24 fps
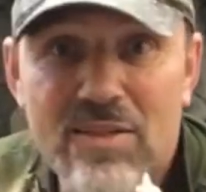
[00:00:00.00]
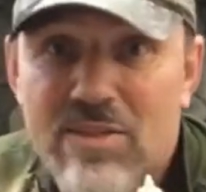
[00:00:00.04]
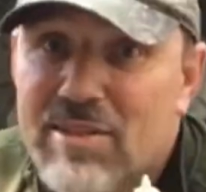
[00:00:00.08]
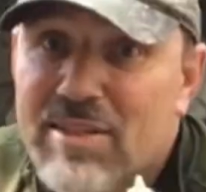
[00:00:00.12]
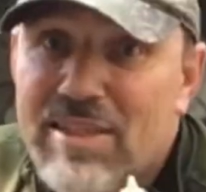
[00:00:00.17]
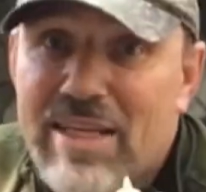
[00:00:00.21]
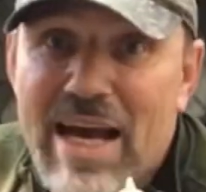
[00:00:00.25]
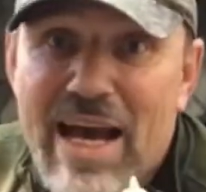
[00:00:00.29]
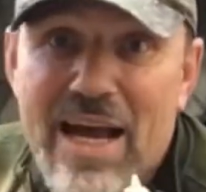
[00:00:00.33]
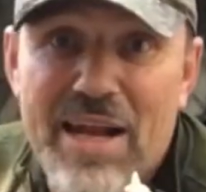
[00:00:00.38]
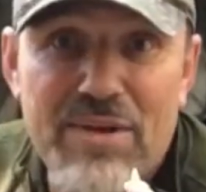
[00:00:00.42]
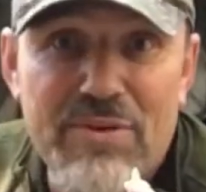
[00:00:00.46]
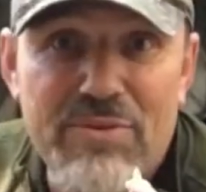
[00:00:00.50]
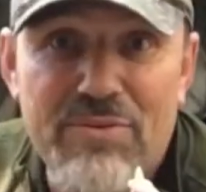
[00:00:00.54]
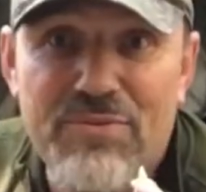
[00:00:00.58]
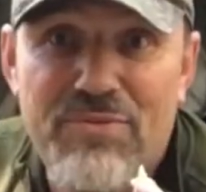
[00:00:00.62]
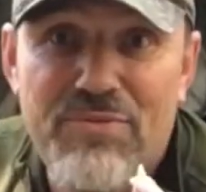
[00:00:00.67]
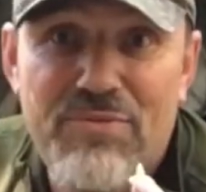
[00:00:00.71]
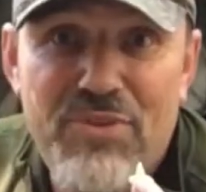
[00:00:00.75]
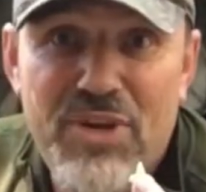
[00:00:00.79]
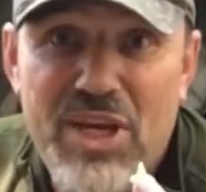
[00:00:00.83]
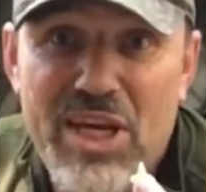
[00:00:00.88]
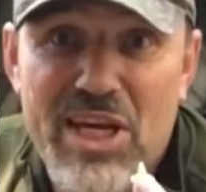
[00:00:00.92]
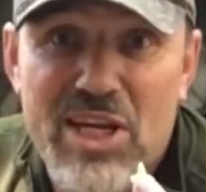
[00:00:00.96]
gutting
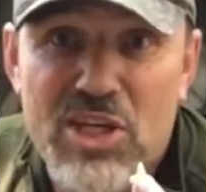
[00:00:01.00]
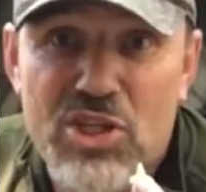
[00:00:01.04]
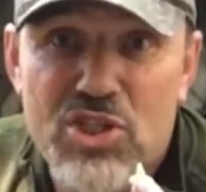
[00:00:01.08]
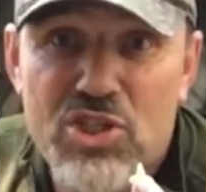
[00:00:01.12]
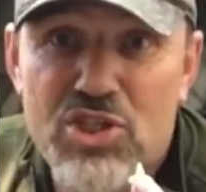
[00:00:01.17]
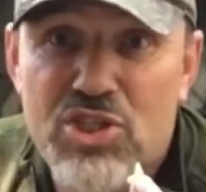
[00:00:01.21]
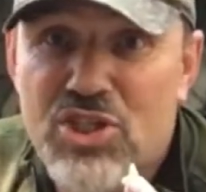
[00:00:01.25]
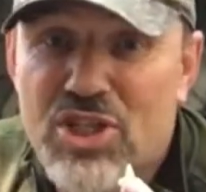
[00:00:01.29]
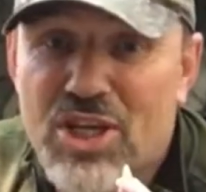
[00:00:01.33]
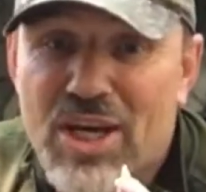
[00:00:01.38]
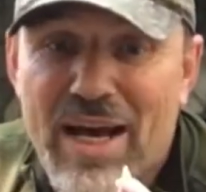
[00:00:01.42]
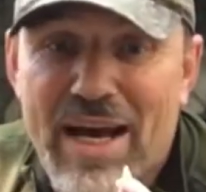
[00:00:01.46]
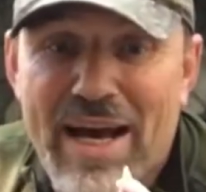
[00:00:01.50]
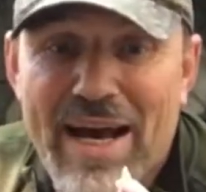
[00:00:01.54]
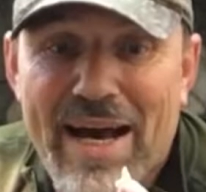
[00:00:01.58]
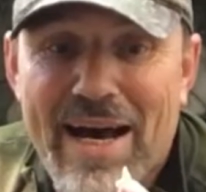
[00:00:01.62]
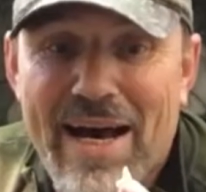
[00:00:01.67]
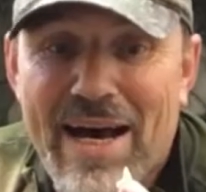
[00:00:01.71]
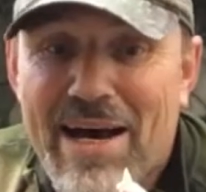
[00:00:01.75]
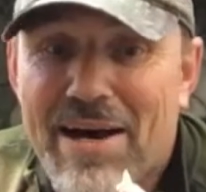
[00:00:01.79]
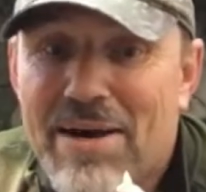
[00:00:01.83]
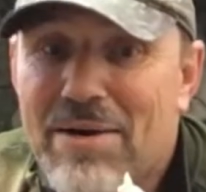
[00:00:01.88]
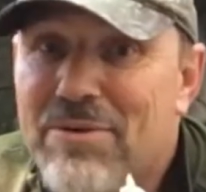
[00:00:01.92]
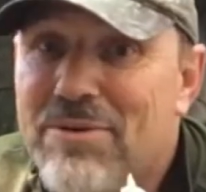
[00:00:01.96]
fish,
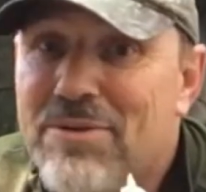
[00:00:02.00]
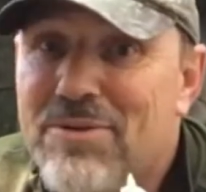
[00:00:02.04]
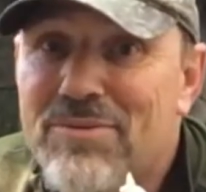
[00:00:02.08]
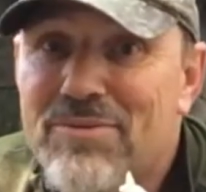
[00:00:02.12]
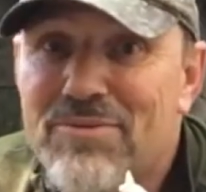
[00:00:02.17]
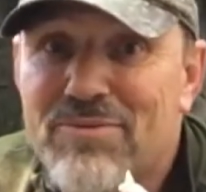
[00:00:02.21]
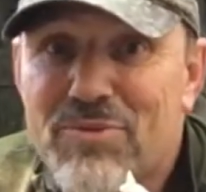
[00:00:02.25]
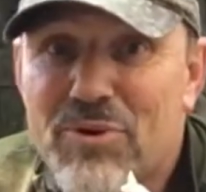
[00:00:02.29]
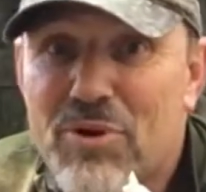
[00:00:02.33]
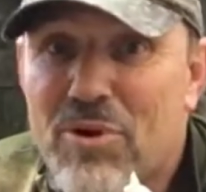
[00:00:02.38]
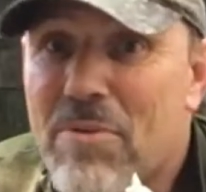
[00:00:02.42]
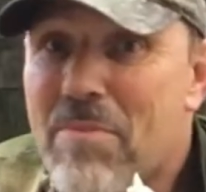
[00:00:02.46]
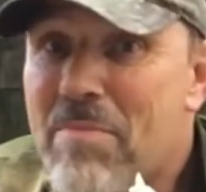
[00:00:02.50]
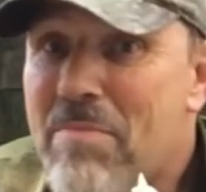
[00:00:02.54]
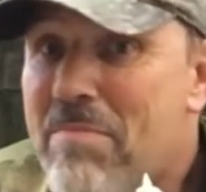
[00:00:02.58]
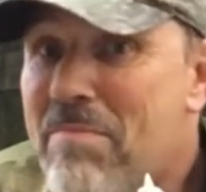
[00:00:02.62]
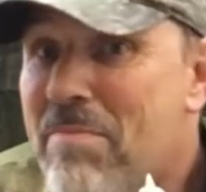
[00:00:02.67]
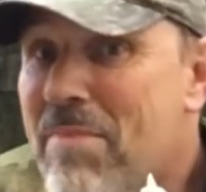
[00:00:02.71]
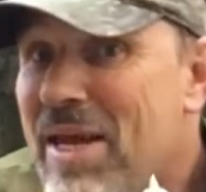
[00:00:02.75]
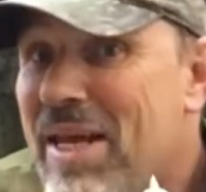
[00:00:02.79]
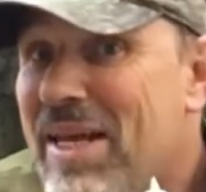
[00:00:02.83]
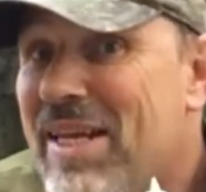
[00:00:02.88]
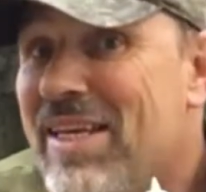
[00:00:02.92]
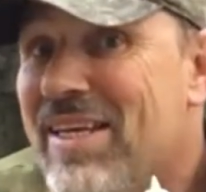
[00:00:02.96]
for
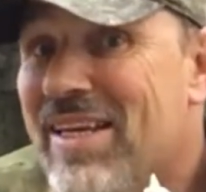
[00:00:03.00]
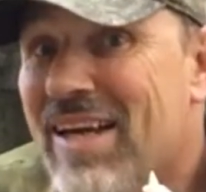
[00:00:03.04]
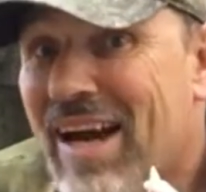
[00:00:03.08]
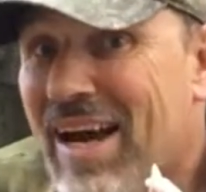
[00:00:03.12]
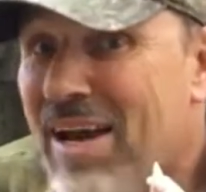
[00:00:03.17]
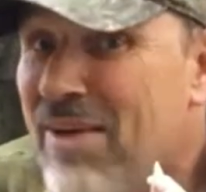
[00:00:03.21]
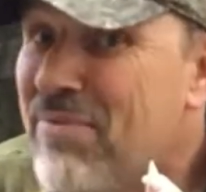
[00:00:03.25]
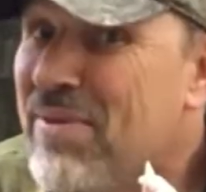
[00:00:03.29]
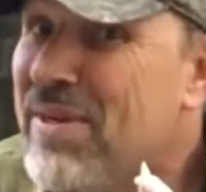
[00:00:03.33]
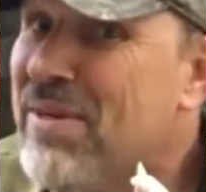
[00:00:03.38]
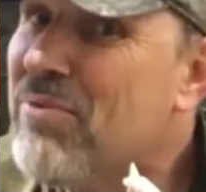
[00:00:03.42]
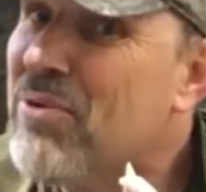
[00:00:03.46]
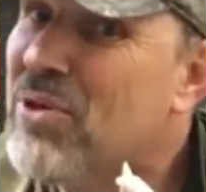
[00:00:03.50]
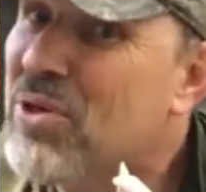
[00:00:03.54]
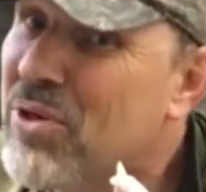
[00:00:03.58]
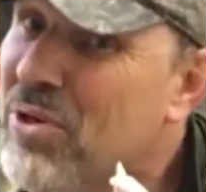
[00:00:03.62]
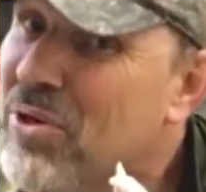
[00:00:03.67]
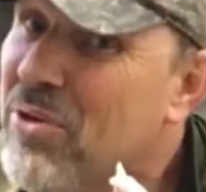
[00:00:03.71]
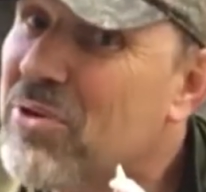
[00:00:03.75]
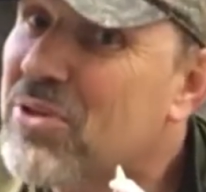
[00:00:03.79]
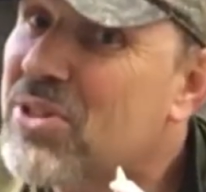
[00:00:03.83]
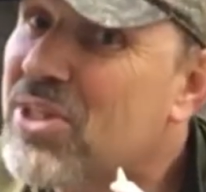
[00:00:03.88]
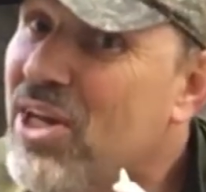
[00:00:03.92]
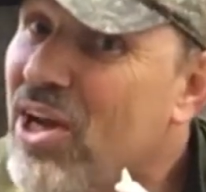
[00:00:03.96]
many, I've even
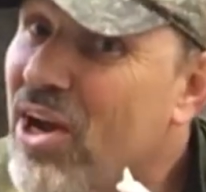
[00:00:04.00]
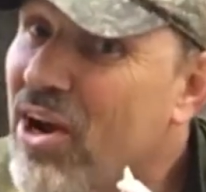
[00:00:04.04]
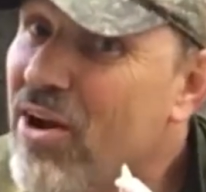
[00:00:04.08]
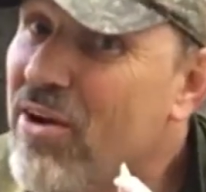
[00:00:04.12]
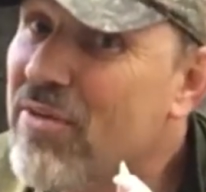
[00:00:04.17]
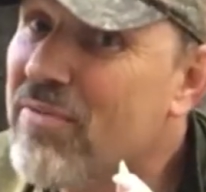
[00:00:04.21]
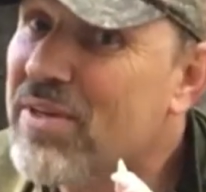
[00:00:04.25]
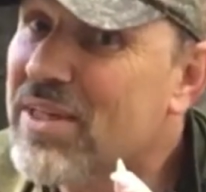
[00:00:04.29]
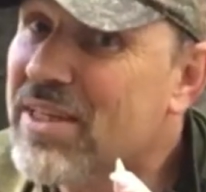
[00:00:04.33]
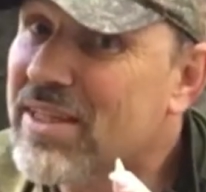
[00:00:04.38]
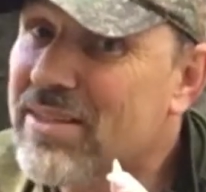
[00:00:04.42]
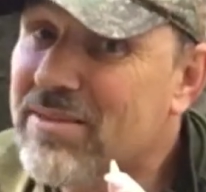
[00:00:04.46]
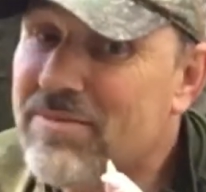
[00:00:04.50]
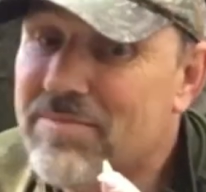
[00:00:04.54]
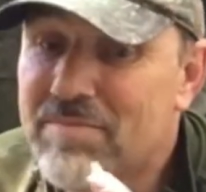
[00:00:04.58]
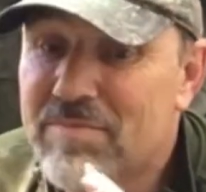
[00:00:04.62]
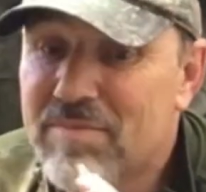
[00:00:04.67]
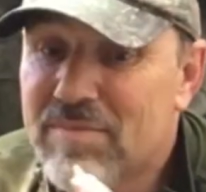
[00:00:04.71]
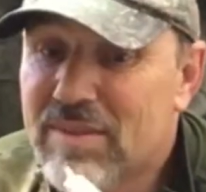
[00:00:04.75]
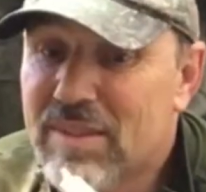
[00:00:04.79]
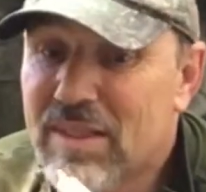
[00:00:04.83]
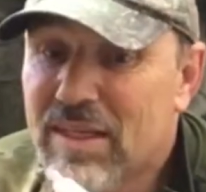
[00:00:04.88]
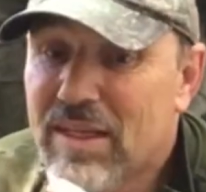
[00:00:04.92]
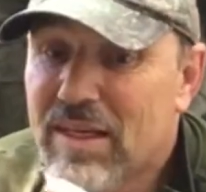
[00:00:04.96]
heard carving.
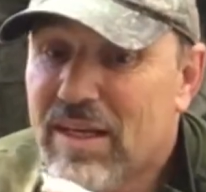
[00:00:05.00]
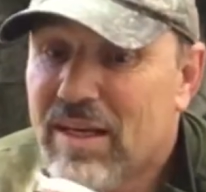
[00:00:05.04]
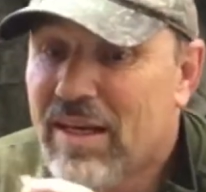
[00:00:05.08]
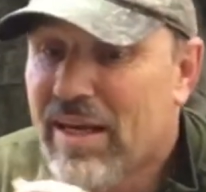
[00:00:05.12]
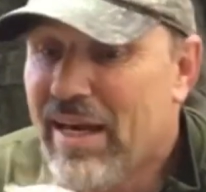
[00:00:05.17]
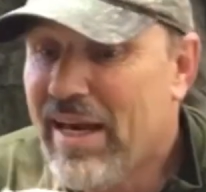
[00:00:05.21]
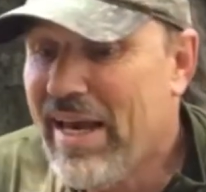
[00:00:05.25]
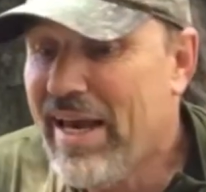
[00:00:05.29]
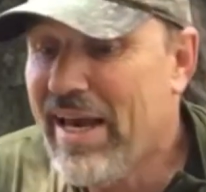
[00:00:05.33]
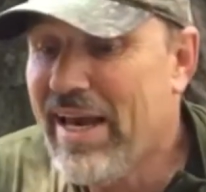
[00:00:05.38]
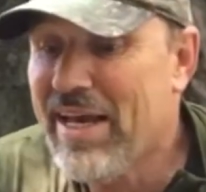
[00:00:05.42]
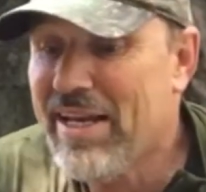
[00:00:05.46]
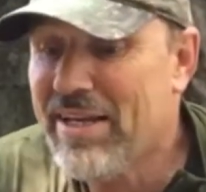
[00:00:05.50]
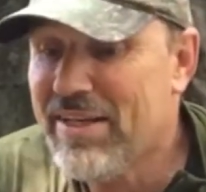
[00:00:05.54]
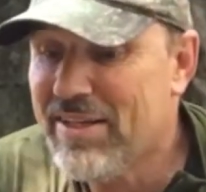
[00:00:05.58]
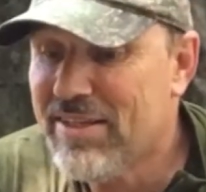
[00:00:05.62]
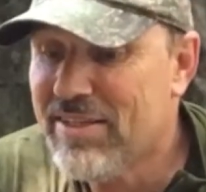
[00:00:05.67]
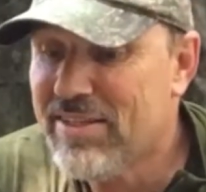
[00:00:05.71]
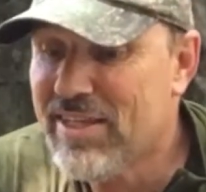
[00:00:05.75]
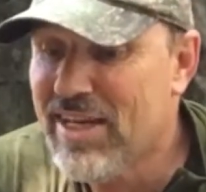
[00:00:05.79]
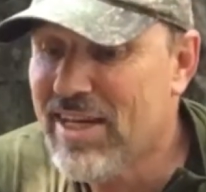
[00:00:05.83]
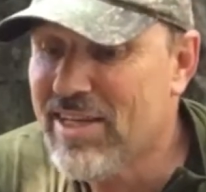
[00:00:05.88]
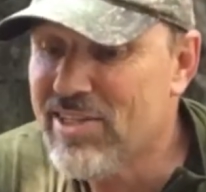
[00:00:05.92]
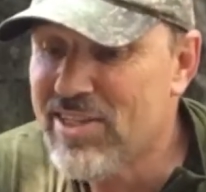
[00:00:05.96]
And
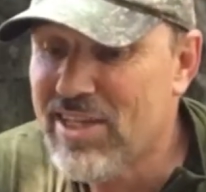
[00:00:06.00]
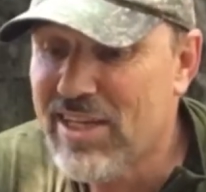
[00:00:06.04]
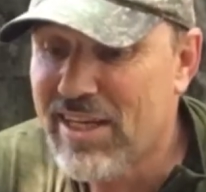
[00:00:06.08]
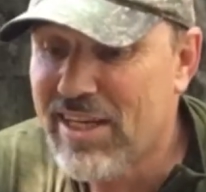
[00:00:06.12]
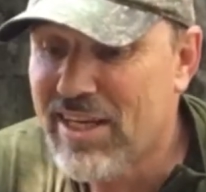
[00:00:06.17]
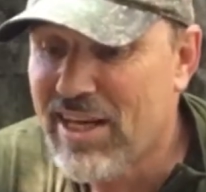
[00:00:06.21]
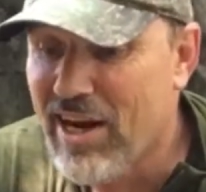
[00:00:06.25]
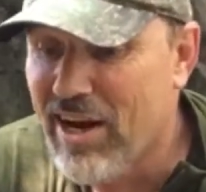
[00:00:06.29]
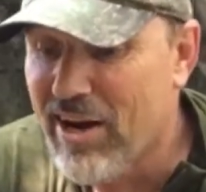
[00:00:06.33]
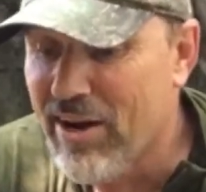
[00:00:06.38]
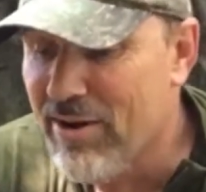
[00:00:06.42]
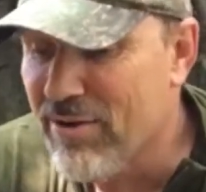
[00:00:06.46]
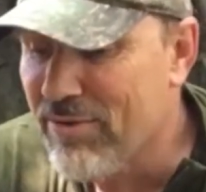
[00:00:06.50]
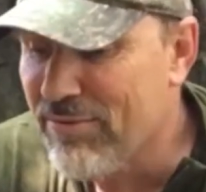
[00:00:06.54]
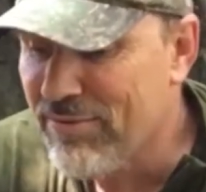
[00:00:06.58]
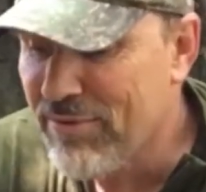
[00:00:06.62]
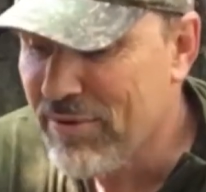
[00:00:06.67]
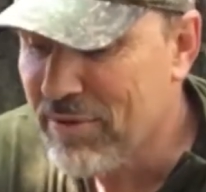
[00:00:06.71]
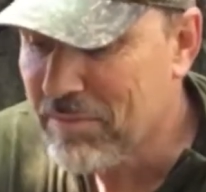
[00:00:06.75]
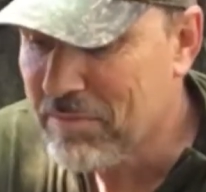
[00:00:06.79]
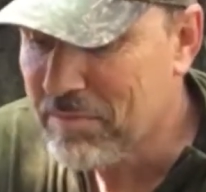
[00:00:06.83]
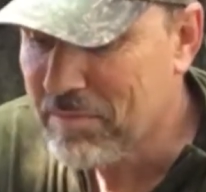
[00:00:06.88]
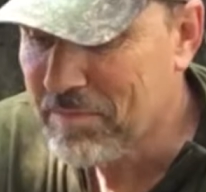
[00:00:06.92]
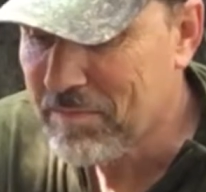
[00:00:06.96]
does it carve?
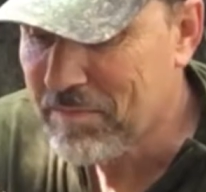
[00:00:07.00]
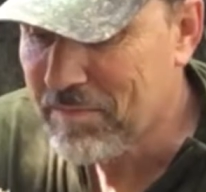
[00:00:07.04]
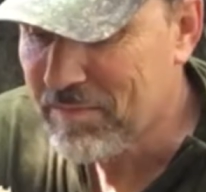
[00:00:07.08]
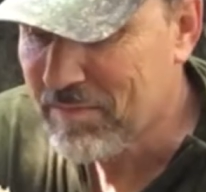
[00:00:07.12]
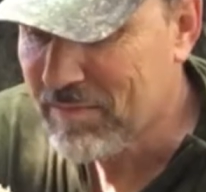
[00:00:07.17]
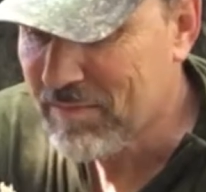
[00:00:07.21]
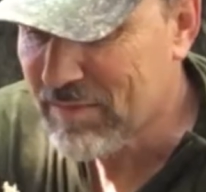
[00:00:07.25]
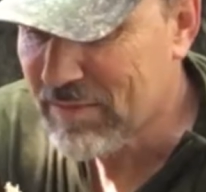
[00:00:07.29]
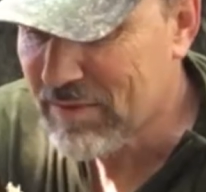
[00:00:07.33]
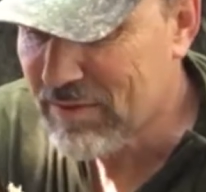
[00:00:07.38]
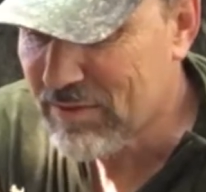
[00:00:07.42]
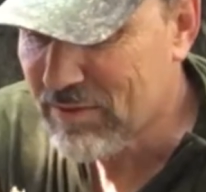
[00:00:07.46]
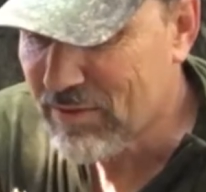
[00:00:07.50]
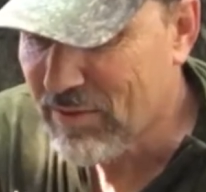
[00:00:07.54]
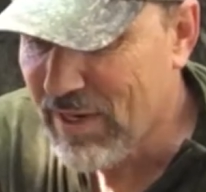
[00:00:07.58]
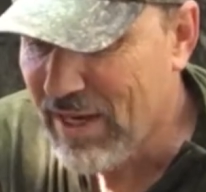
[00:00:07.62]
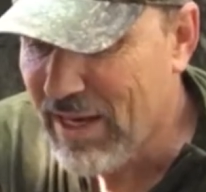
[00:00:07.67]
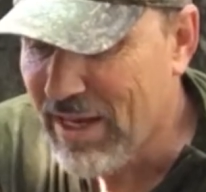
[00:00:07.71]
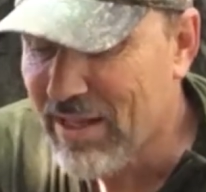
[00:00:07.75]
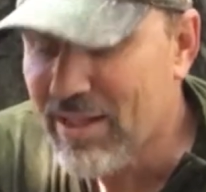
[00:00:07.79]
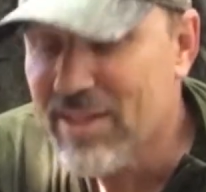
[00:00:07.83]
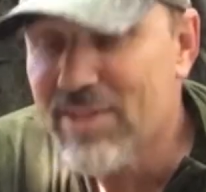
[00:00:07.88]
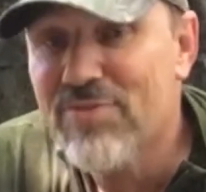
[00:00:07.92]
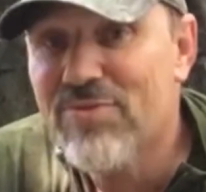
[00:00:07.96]

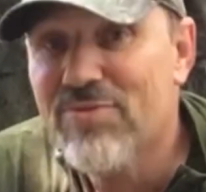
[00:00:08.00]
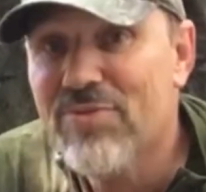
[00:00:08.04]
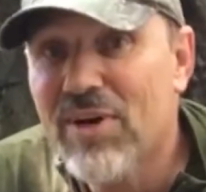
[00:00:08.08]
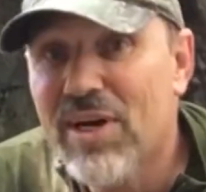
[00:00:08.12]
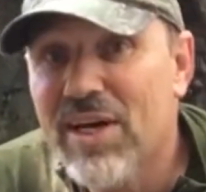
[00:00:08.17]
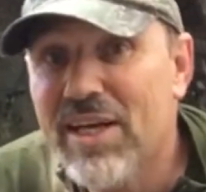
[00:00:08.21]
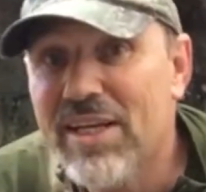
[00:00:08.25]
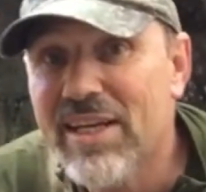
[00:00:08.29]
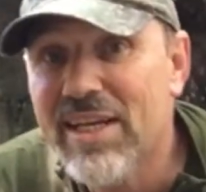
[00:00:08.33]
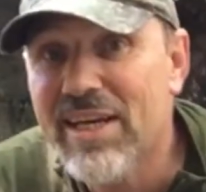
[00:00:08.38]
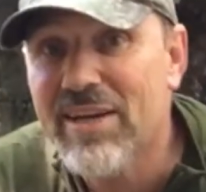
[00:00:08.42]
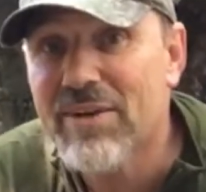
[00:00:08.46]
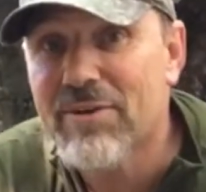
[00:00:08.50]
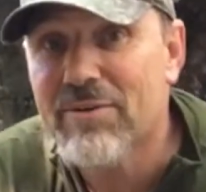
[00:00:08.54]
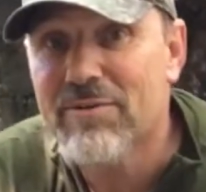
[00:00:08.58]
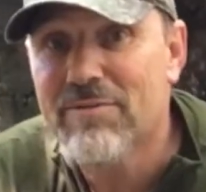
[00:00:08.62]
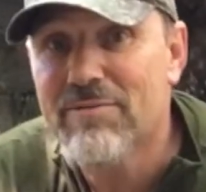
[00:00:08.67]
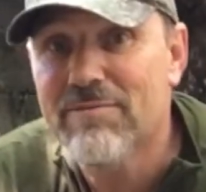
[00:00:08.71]
Well, let's find out.